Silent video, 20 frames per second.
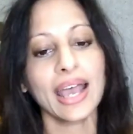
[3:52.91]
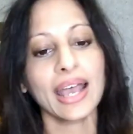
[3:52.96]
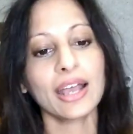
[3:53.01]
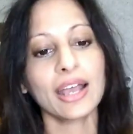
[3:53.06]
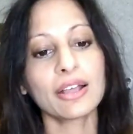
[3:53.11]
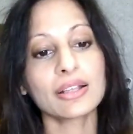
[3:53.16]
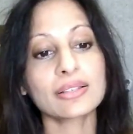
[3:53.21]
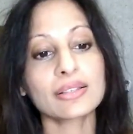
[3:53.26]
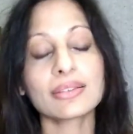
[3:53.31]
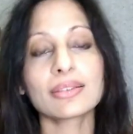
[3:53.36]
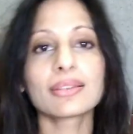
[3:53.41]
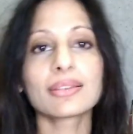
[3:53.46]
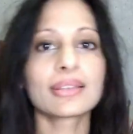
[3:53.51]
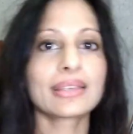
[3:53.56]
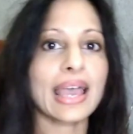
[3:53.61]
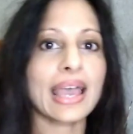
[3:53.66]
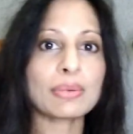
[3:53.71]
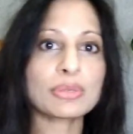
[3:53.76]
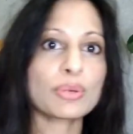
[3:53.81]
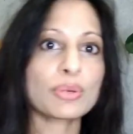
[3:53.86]
Uh,
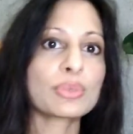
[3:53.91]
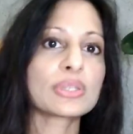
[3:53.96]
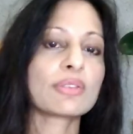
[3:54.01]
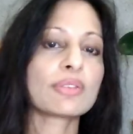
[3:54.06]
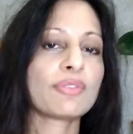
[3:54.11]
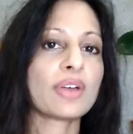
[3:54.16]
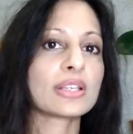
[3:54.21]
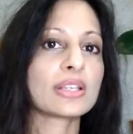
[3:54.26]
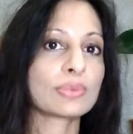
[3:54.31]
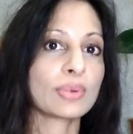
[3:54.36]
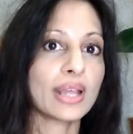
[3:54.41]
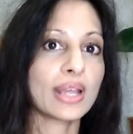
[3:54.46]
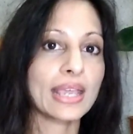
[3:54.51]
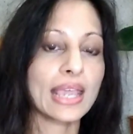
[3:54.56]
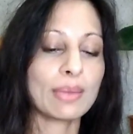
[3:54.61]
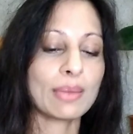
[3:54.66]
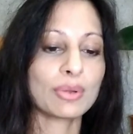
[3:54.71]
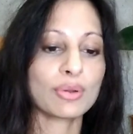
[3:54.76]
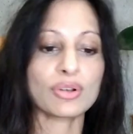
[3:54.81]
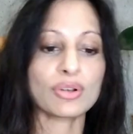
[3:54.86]
Gamsol was the first one I
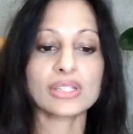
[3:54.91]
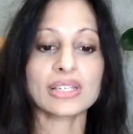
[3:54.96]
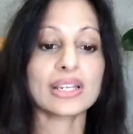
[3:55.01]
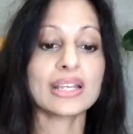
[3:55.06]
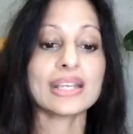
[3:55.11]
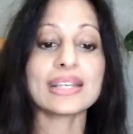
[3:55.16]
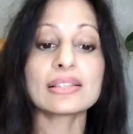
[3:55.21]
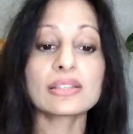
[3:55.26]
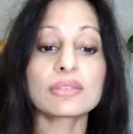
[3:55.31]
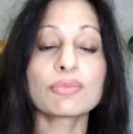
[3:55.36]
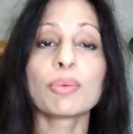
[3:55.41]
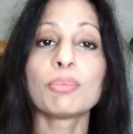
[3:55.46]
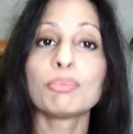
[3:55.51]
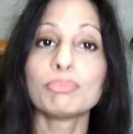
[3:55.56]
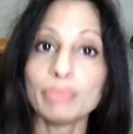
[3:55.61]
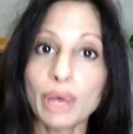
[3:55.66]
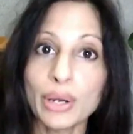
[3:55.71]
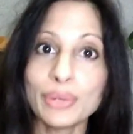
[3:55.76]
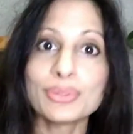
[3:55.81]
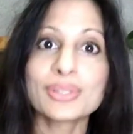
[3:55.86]
came across, and it is for
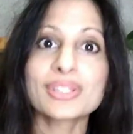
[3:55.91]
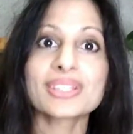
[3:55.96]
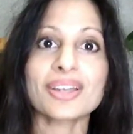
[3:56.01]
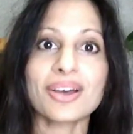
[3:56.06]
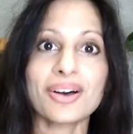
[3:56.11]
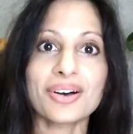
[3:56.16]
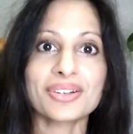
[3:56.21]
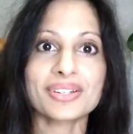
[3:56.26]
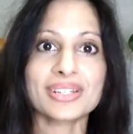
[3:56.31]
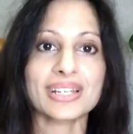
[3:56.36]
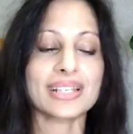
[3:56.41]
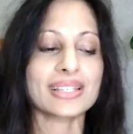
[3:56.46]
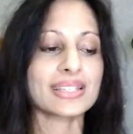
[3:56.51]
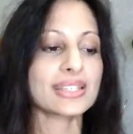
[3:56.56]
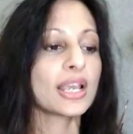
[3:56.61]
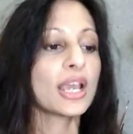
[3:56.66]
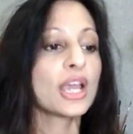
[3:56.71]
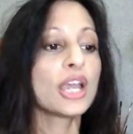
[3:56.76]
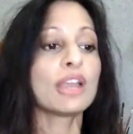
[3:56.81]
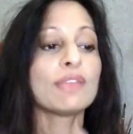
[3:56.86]
most
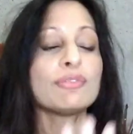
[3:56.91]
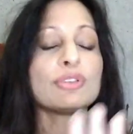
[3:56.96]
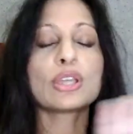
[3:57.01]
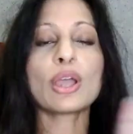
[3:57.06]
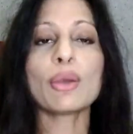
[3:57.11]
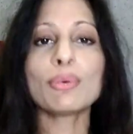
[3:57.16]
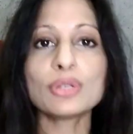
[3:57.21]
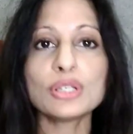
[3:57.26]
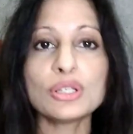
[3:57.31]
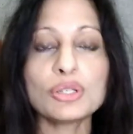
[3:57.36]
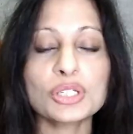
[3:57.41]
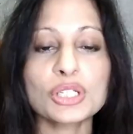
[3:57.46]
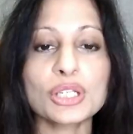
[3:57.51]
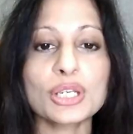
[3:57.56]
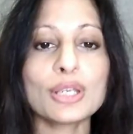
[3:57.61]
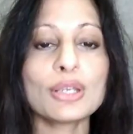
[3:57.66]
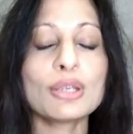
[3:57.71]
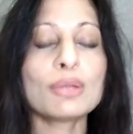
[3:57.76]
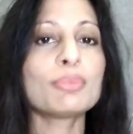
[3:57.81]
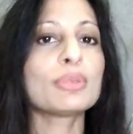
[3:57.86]
artists. If you go on
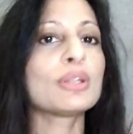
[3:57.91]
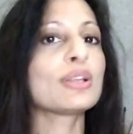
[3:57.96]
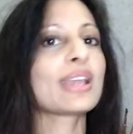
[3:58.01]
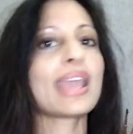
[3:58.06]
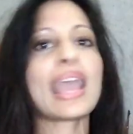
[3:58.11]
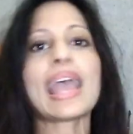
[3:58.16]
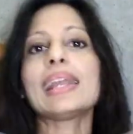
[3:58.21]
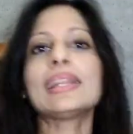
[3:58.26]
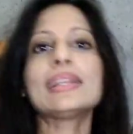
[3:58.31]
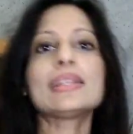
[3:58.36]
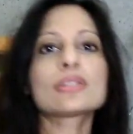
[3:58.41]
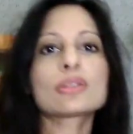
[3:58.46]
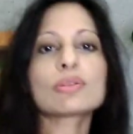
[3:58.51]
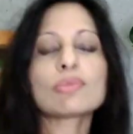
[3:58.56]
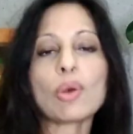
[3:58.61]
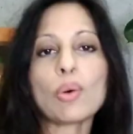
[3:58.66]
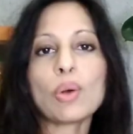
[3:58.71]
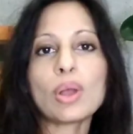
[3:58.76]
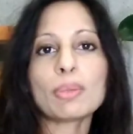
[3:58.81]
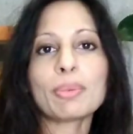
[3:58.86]
YouTube, you look at any
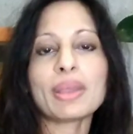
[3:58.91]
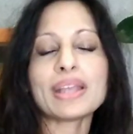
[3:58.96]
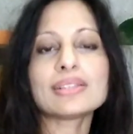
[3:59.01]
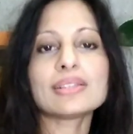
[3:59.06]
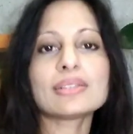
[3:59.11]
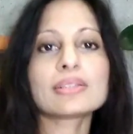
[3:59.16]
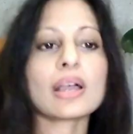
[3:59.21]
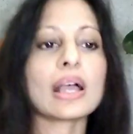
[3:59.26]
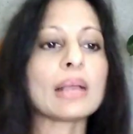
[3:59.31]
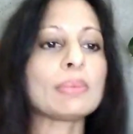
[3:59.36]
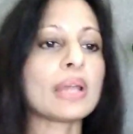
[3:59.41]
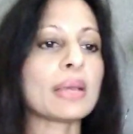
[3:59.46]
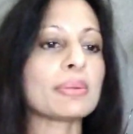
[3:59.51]
sort of oil painting time